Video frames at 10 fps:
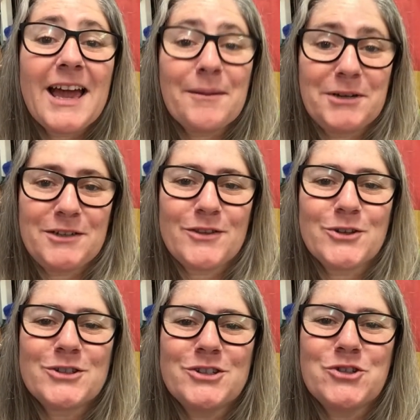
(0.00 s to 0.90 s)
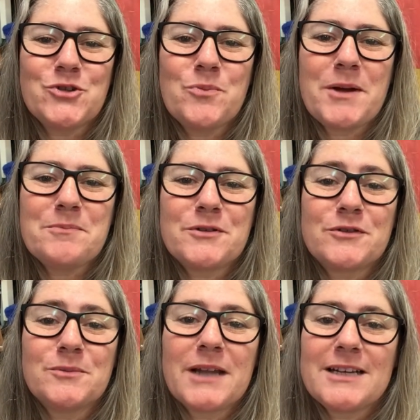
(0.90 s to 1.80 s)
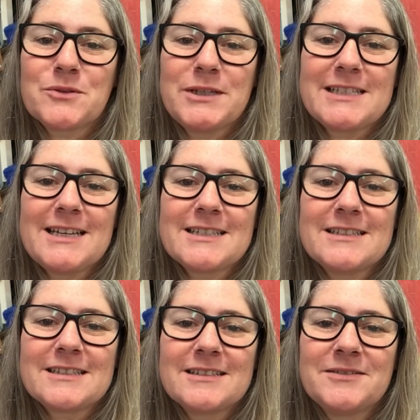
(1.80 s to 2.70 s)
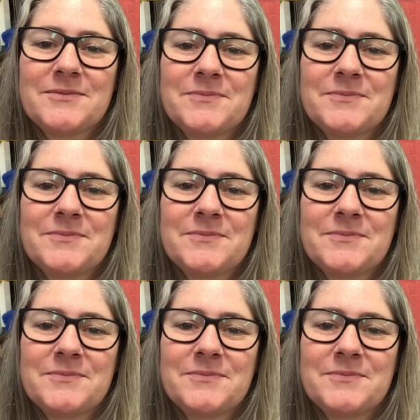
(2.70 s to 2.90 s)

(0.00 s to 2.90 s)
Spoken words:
How many of those did you remember from last week's lessons?